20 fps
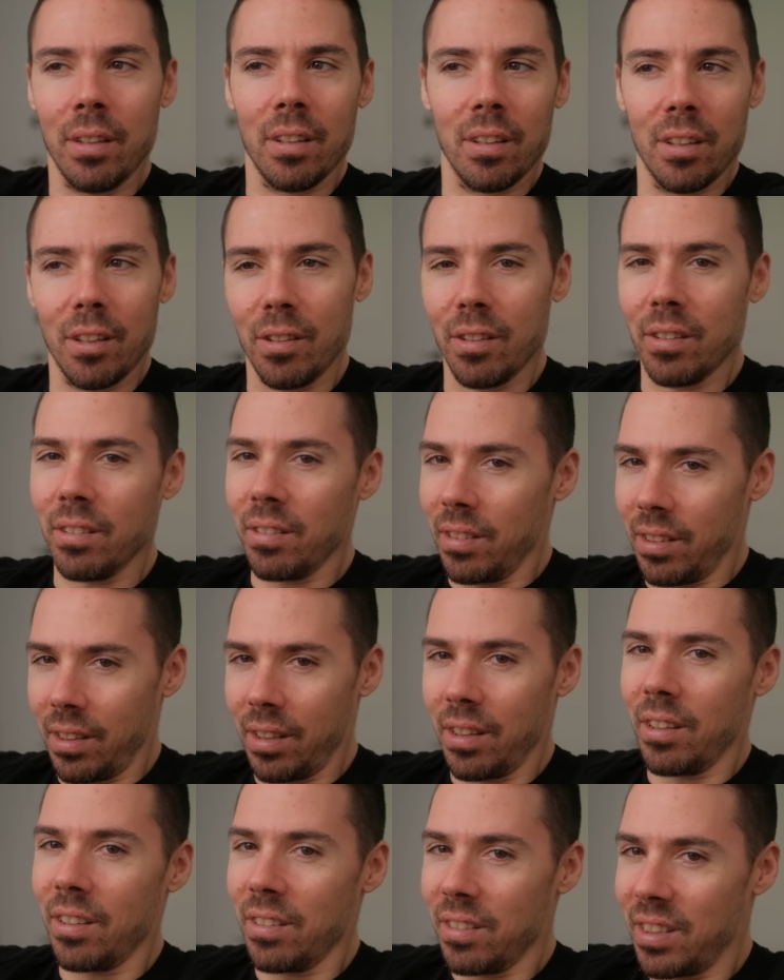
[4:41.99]
They'll
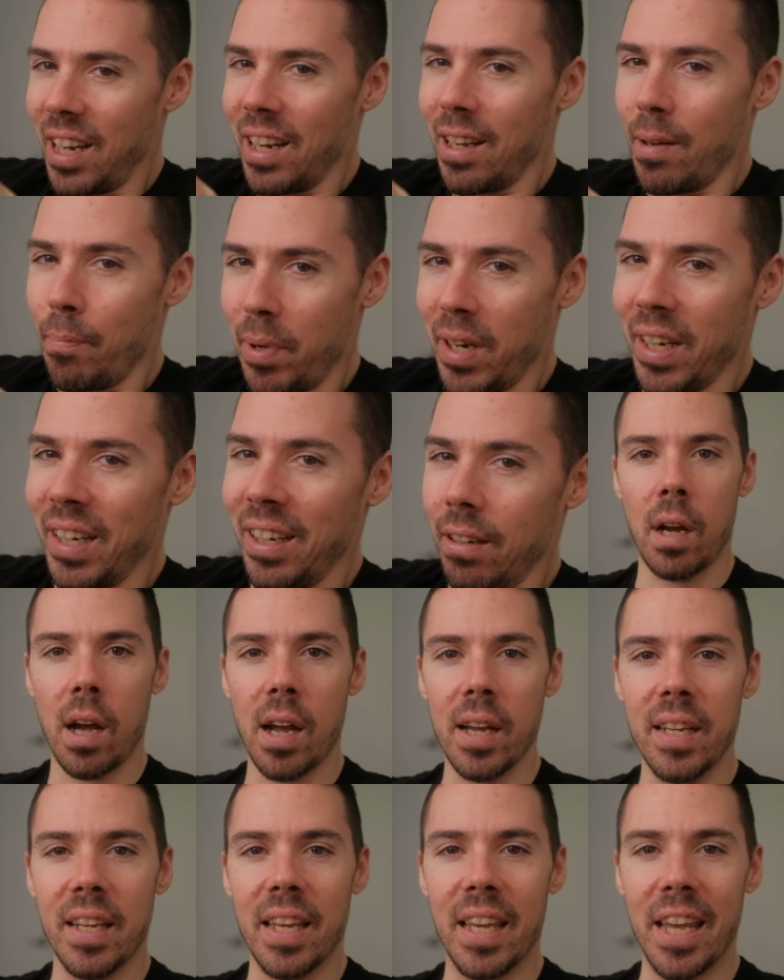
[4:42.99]
take a bite.
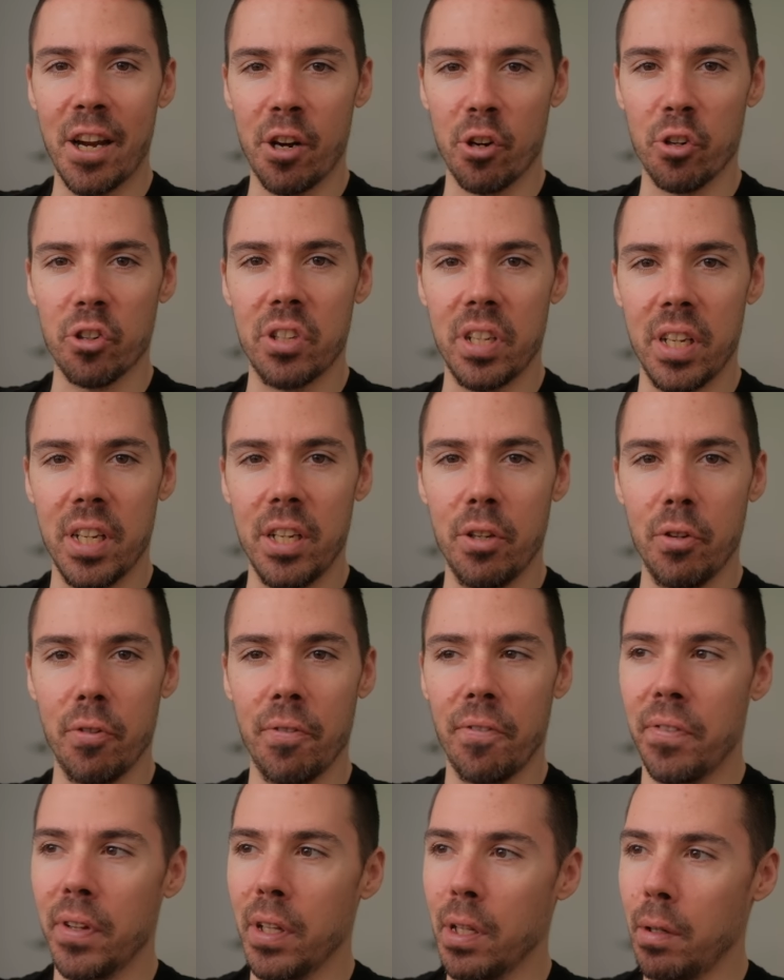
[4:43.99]
I guarantee you,
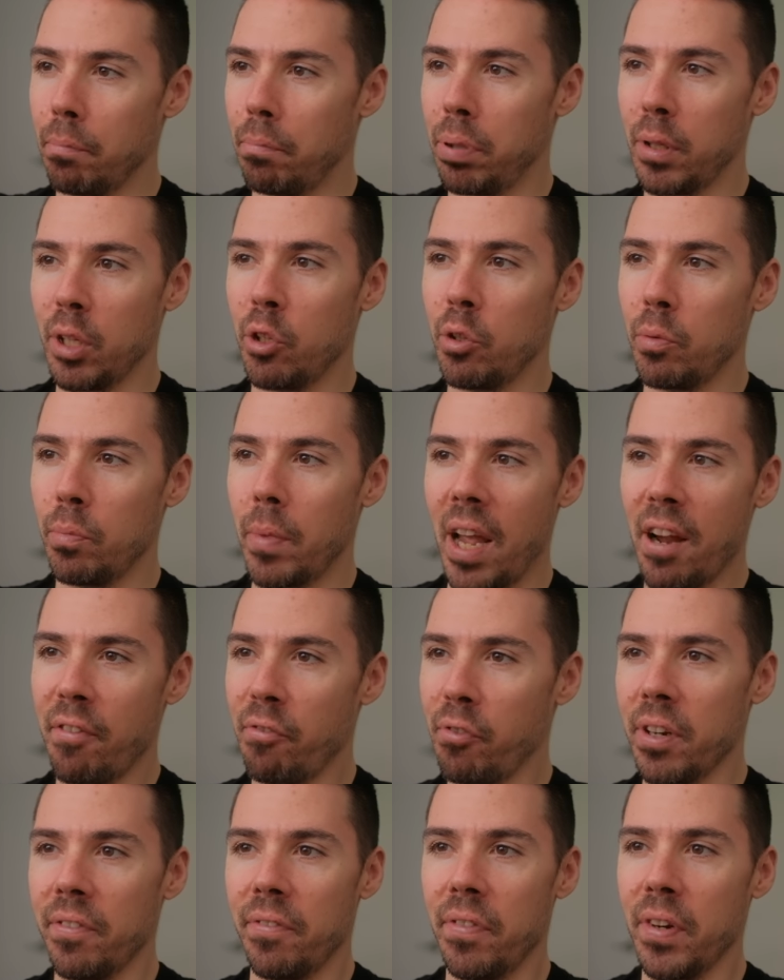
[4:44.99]
Philip Bloom,
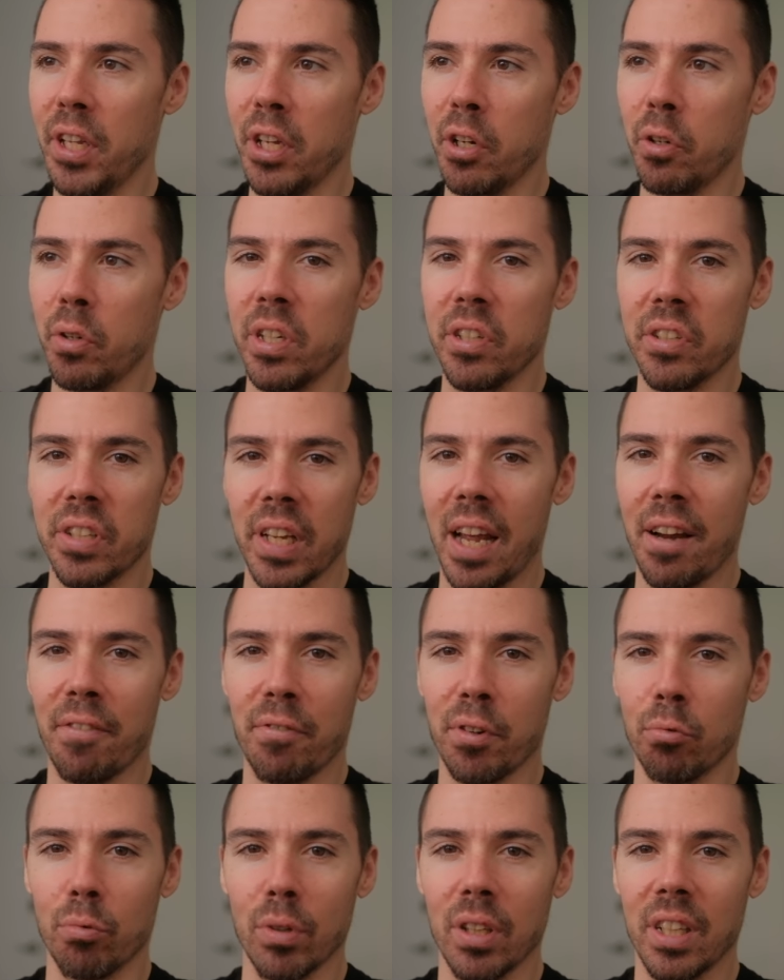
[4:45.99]
every video he's
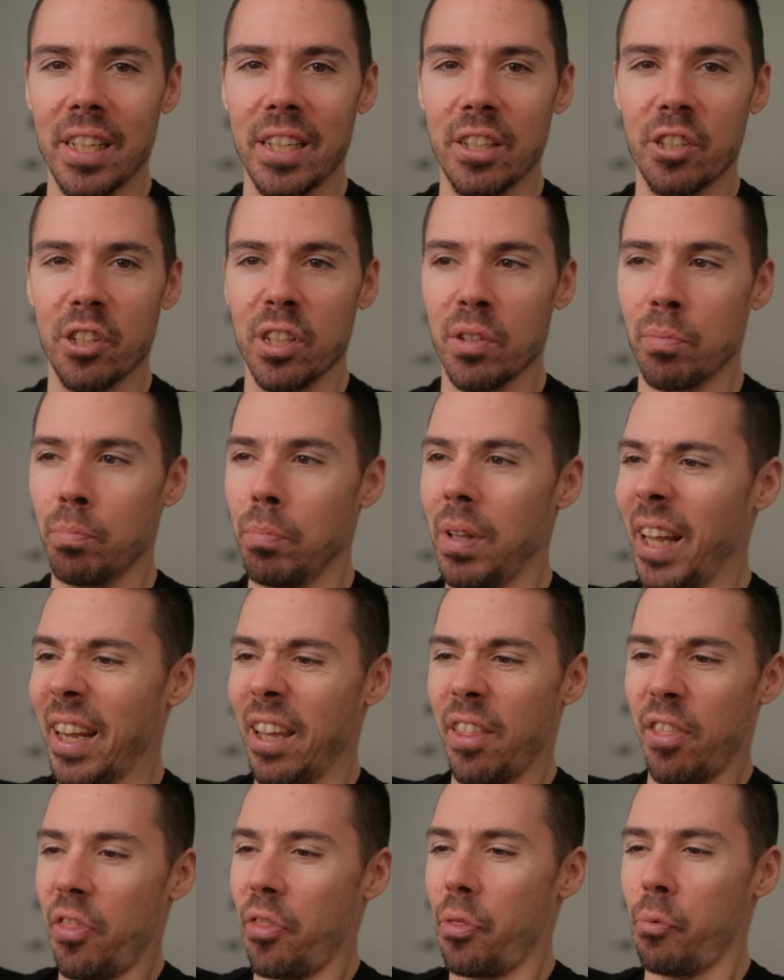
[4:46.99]
ever released is like
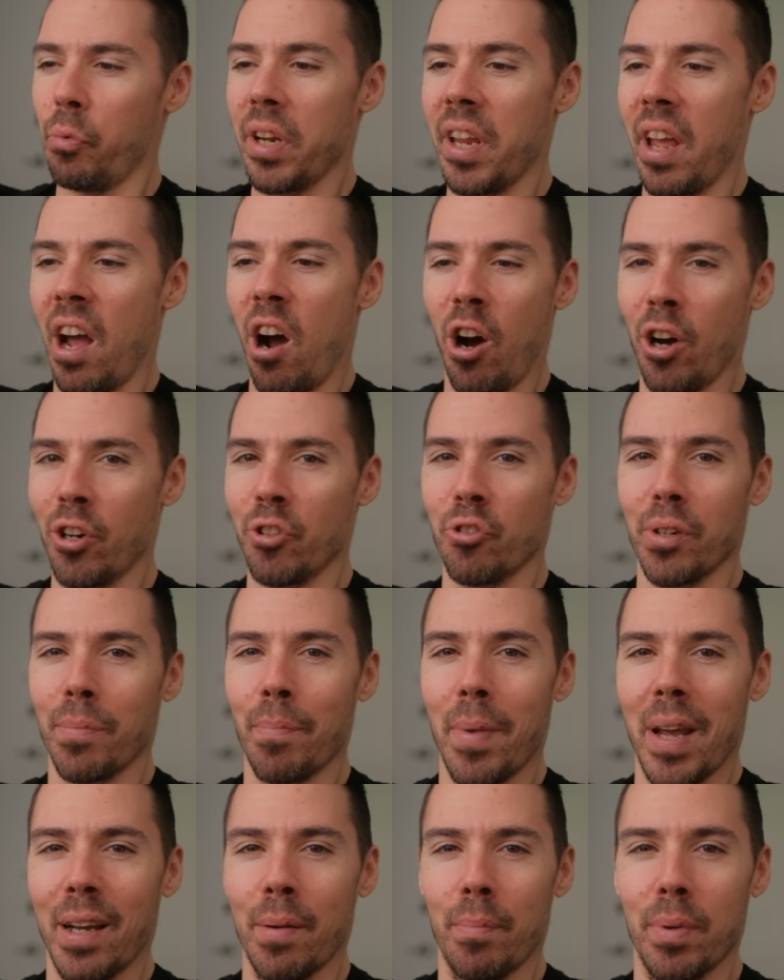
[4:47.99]
300
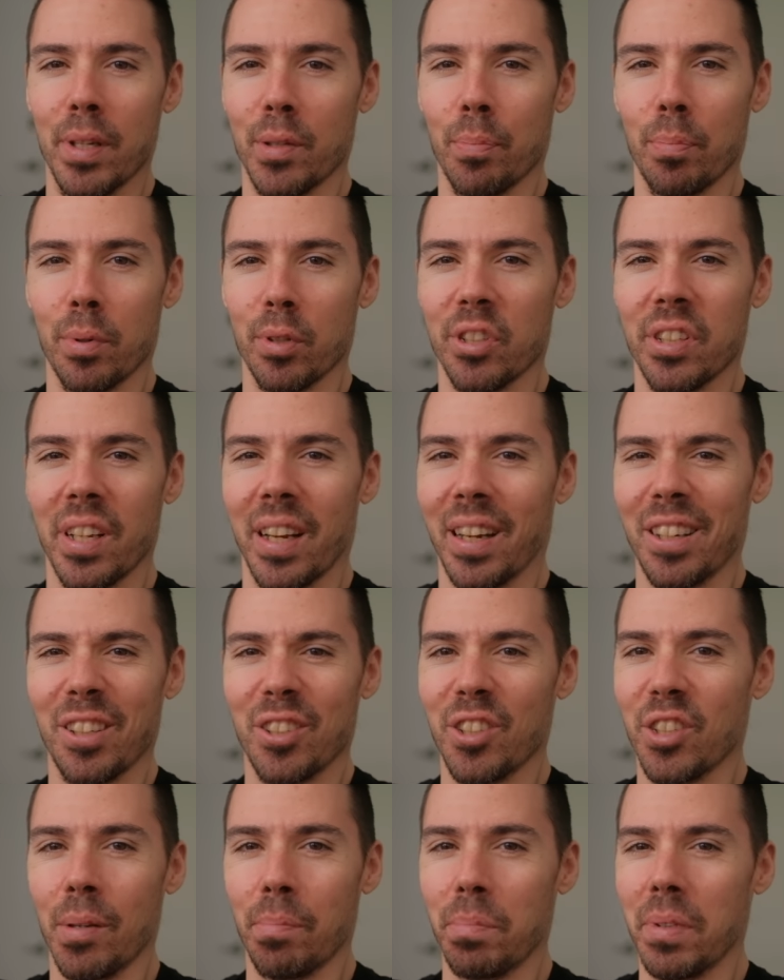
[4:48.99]
megabits per second.
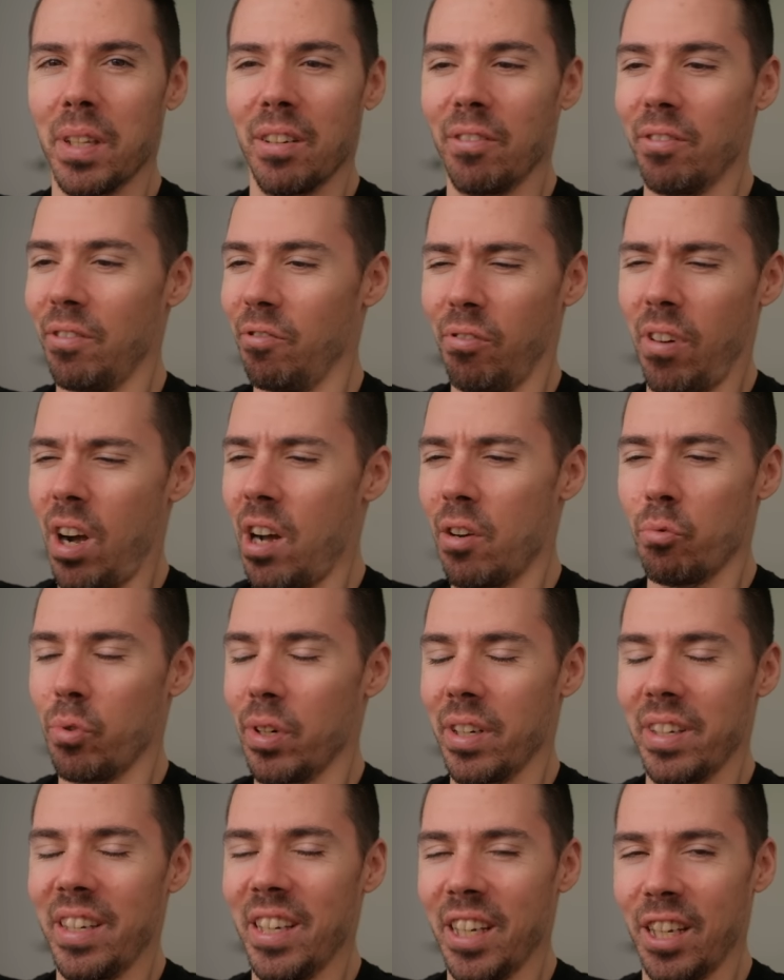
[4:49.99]
Something
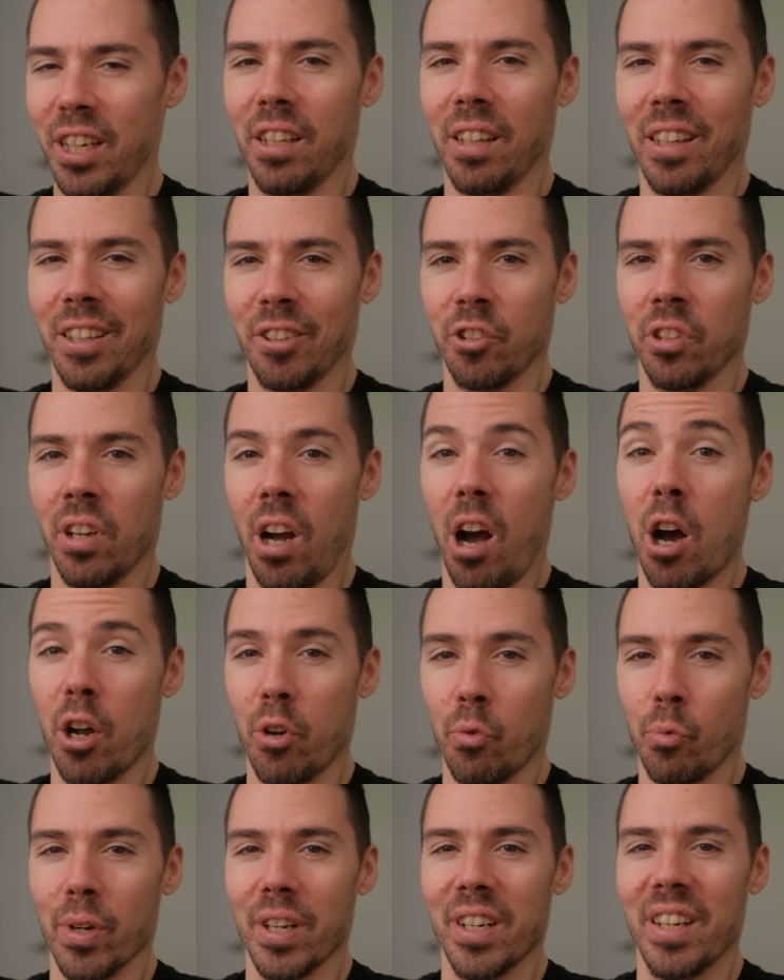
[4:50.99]
unridiculous.
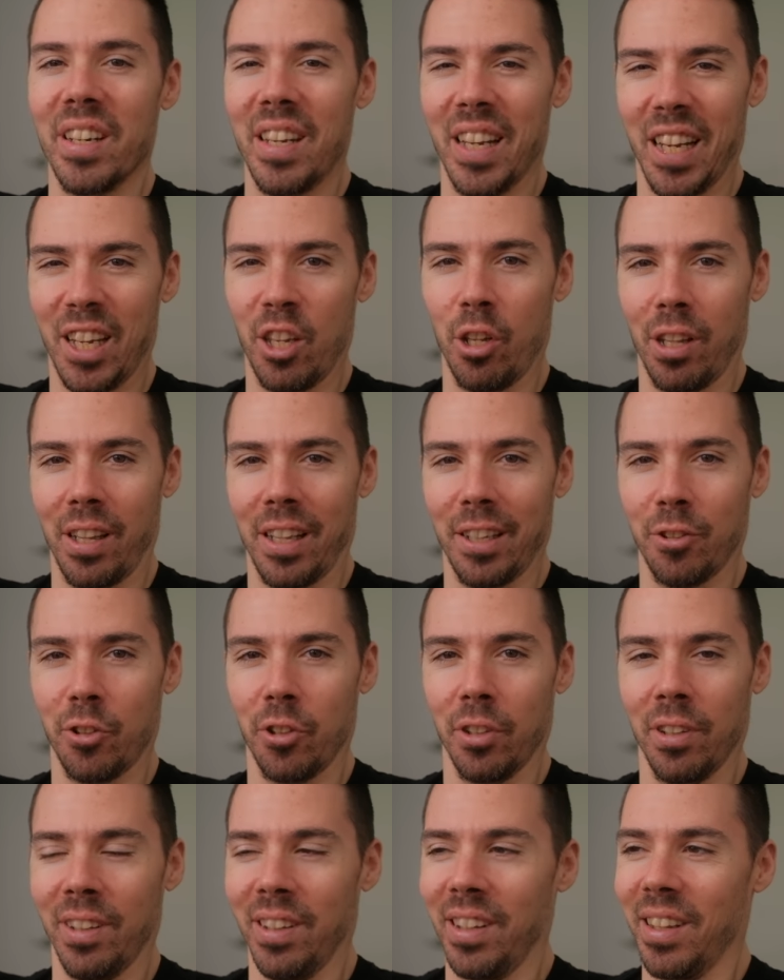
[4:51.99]
Unridiculous.
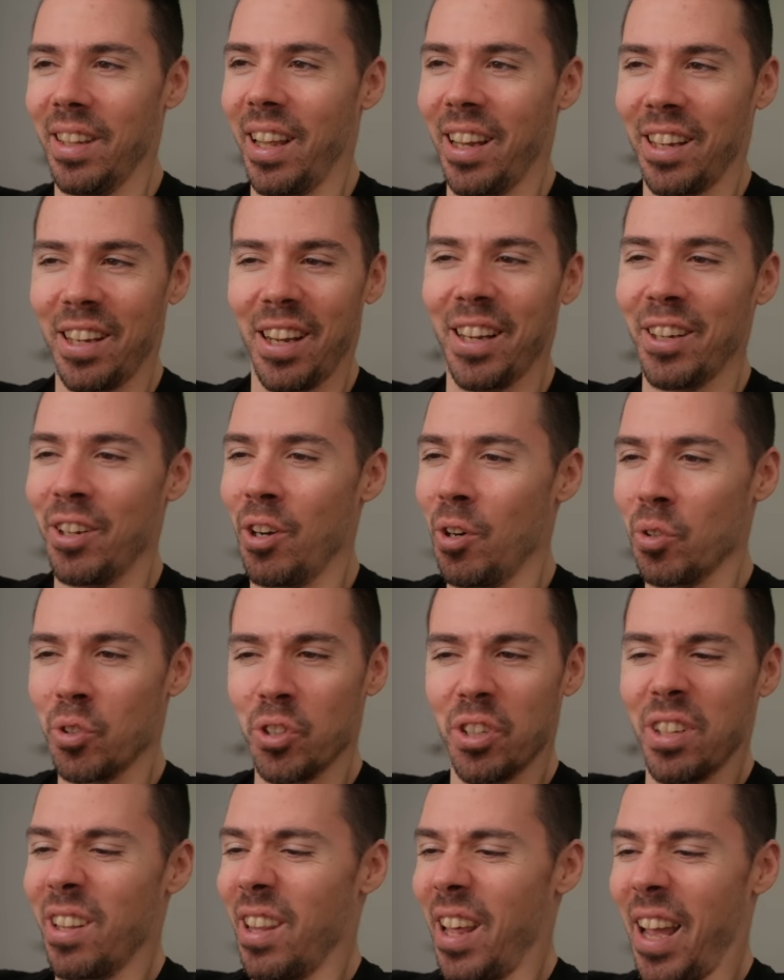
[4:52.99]
That guy goes
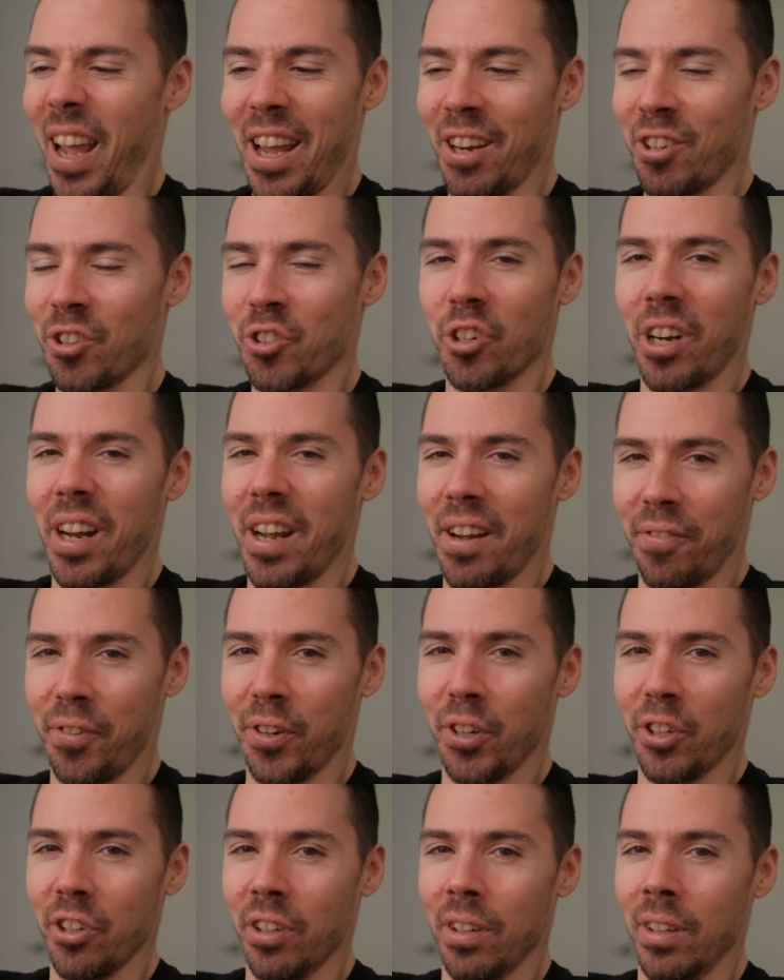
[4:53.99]
to the extra
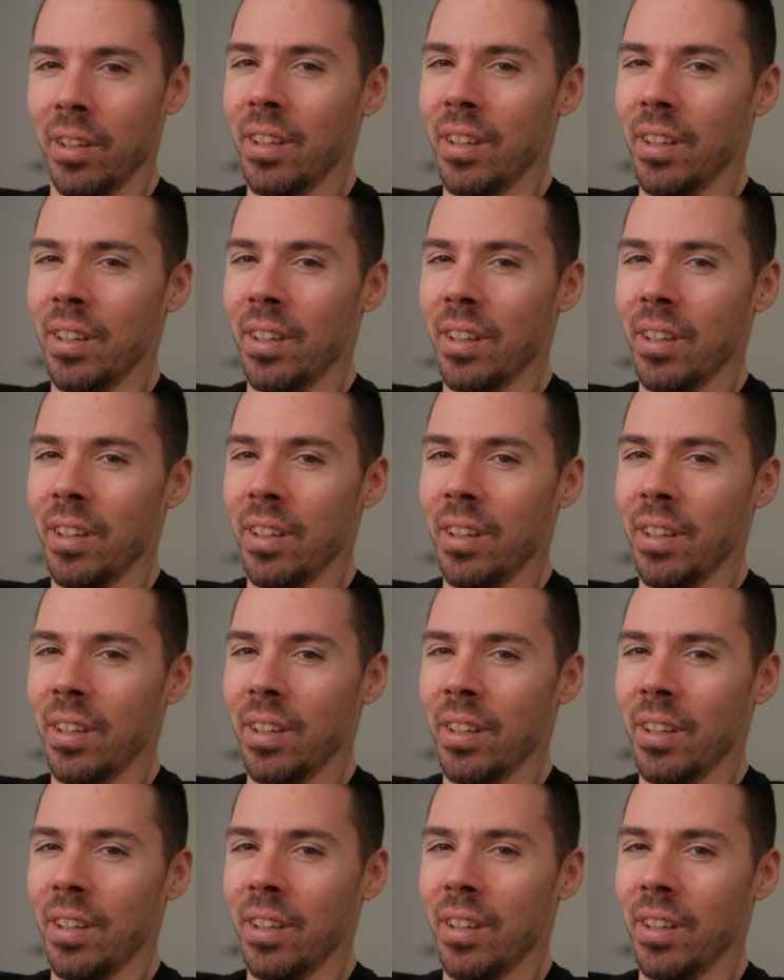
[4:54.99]
effort.